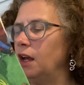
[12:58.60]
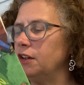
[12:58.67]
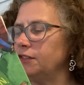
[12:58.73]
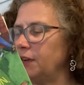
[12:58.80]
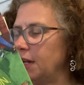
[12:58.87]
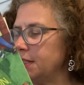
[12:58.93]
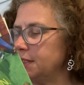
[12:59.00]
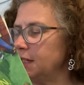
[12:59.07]

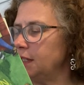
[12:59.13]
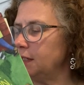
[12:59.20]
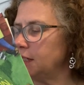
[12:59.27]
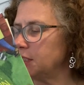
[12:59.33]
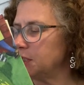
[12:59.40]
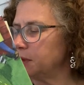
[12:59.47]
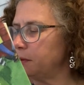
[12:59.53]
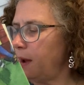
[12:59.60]
Francine
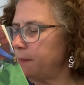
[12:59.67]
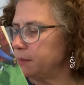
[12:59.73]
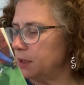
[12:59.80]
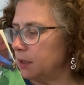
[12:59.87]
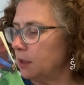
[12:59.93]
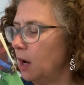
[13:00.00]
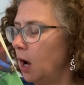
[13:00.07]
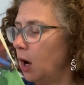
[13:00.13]

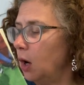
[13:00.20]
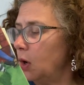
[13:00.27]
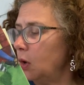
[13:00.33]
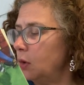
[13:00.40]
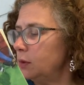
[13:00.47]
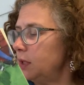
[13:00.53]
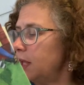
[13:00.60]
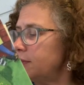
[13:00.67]
interrupted,
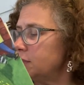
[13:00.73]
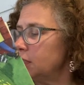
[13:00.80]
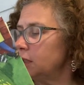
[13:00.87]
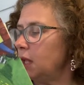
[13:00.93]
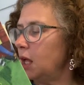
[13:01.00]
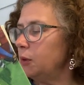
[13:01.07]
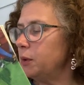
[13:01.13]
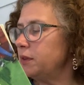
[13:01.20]
Who lives
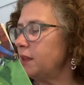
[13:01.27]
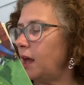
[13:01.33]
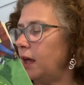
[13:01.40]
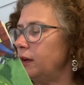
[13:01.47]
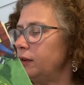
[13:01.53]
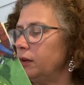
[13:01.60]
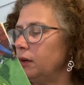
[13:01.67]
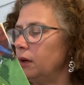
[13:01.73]
along with
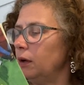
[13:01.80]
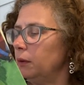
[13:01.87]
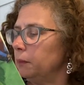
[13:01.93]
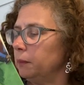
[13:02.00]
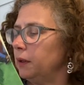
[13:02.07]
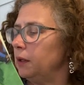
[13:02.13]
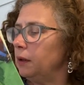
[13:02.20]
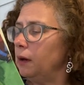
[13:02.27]
editor,
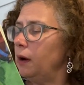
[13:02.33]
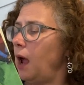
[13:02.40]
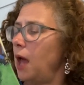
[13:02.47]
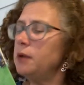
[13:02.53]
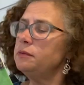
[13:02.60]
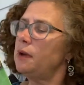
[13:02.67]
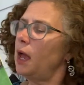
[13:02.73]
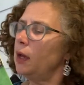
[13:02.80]
reader,
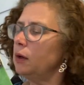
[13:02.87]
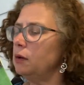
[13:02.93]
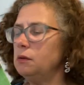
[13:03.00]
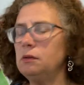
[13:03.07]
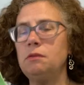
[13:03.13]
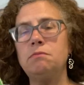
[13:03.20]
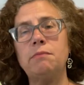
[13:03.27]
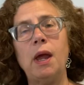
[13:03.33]
and raccoon